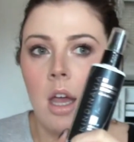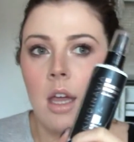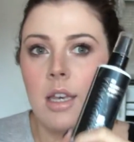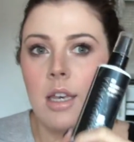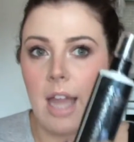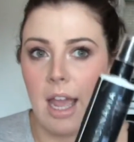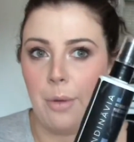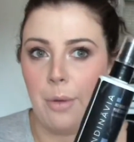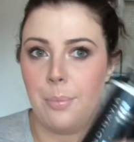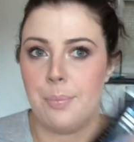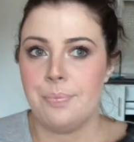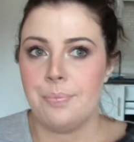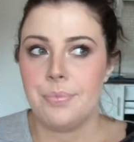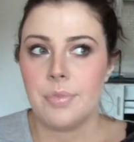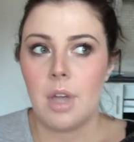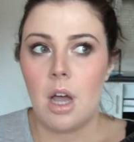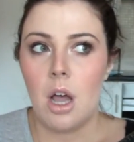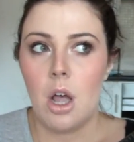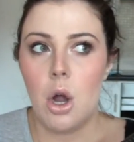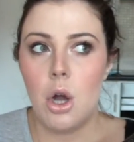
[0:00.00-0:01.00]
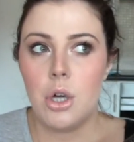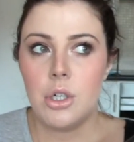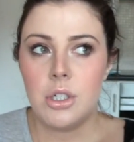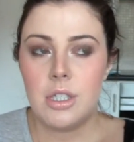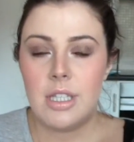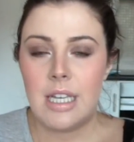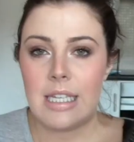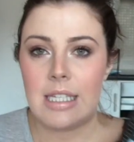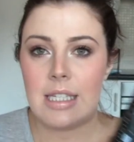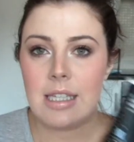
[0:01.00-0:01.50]
Now, I ordered
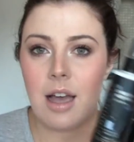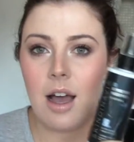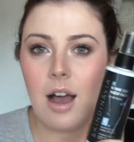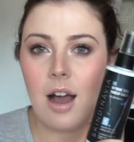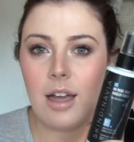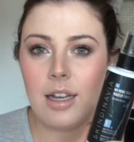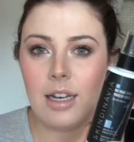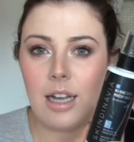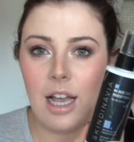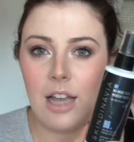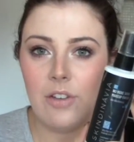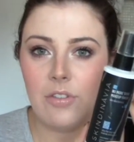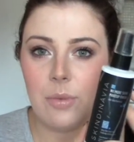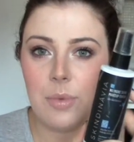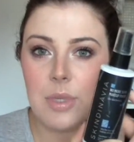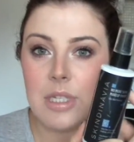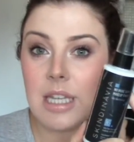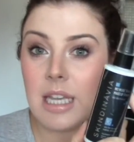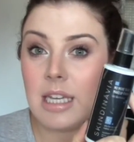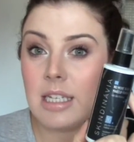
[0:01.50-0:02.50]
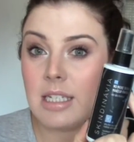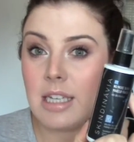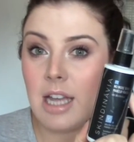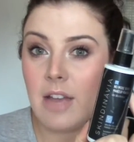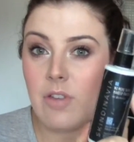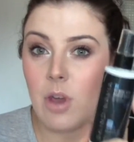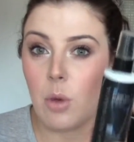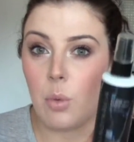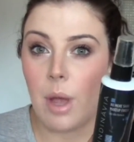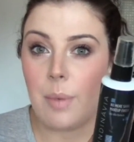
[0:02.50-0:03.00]
this online from the
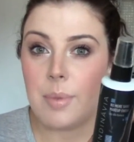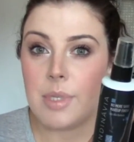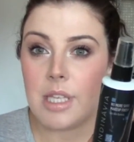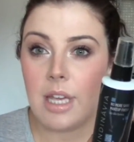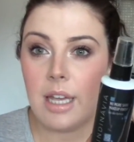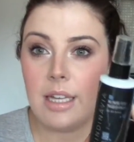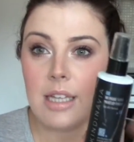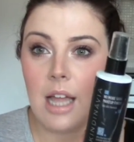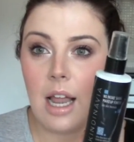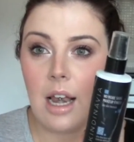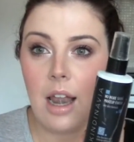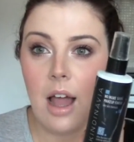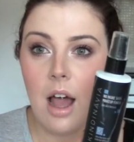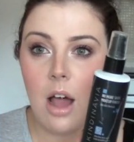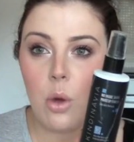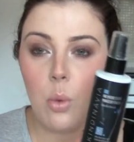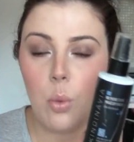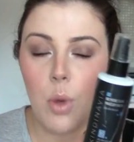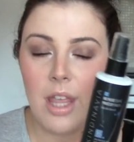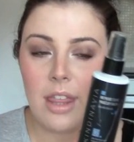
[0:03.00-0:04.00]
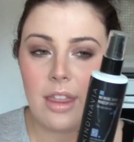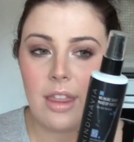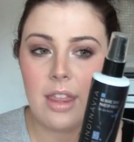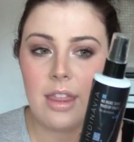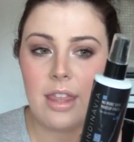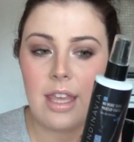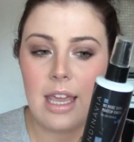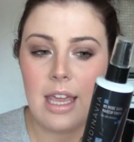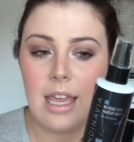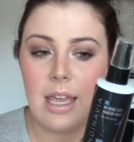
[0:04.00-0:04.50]
Skindinavia website along with
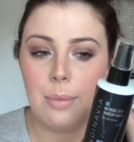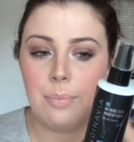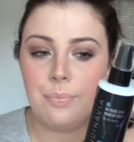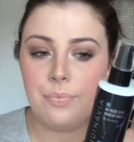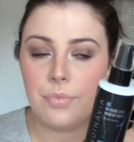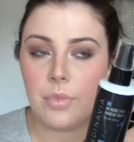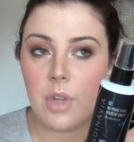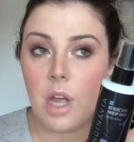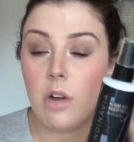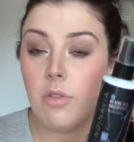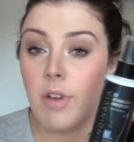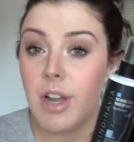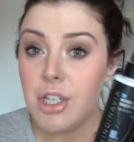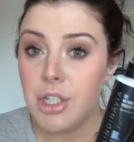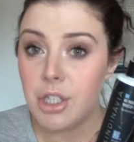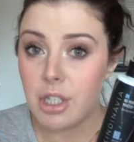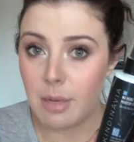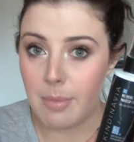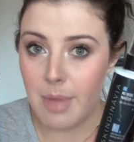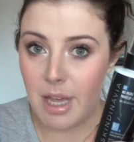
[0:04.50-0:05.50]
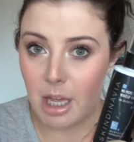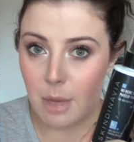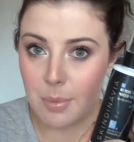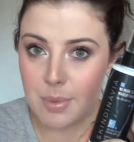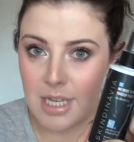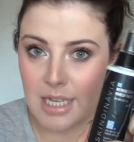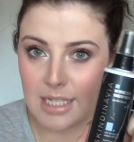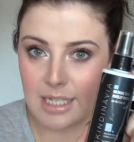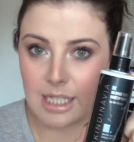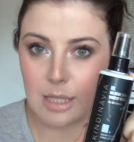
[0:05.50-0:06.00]
the original makeup
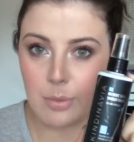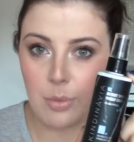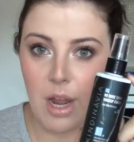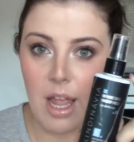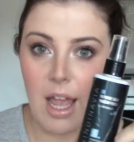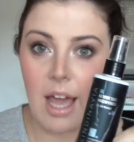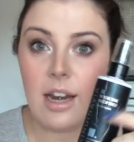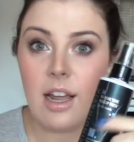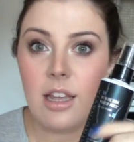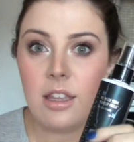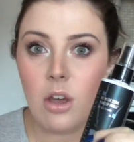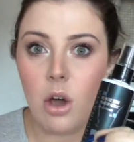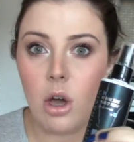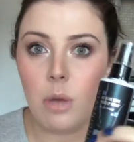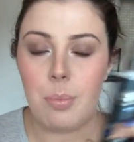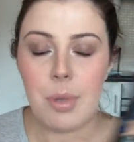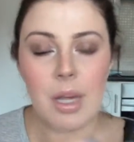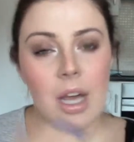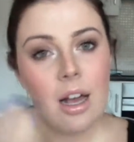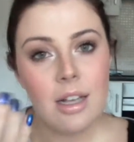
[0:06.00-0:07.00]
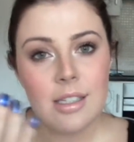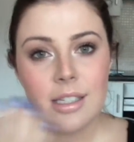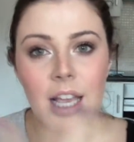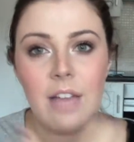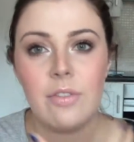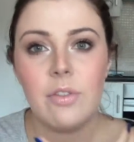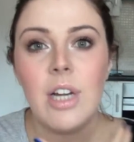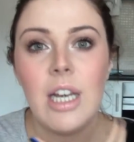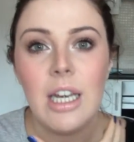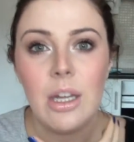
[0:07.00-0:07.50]
setting spray and I thought because I
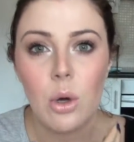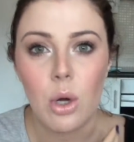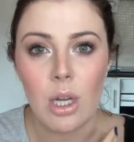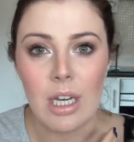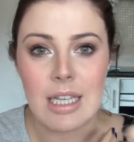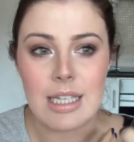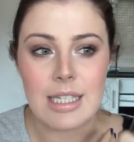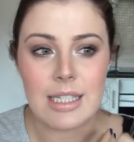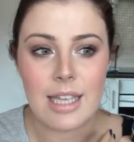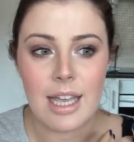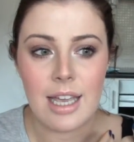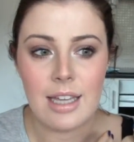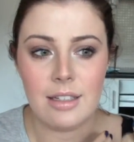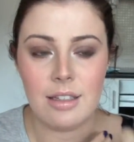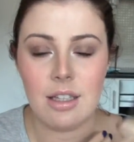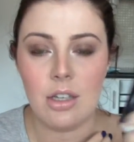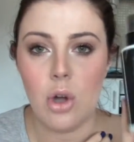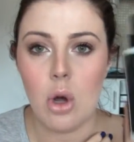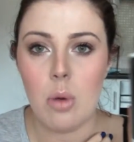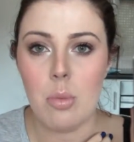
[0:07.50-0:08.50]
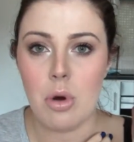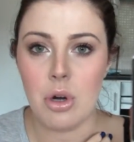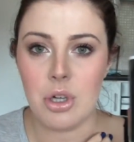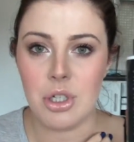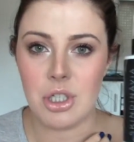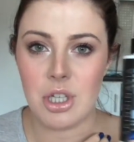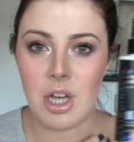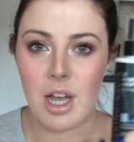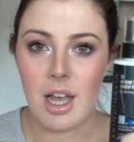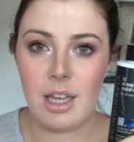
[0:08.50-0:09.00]
have really oily skin, the No More
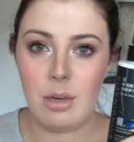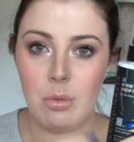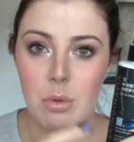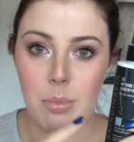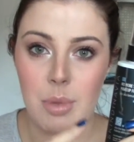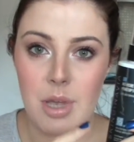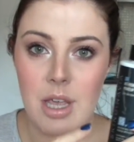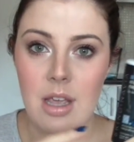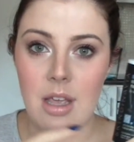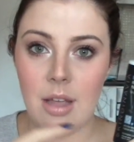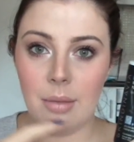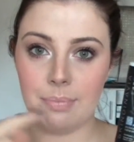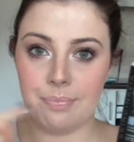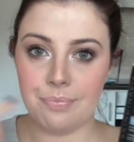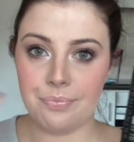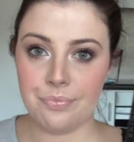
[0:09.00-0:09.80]
Shine would be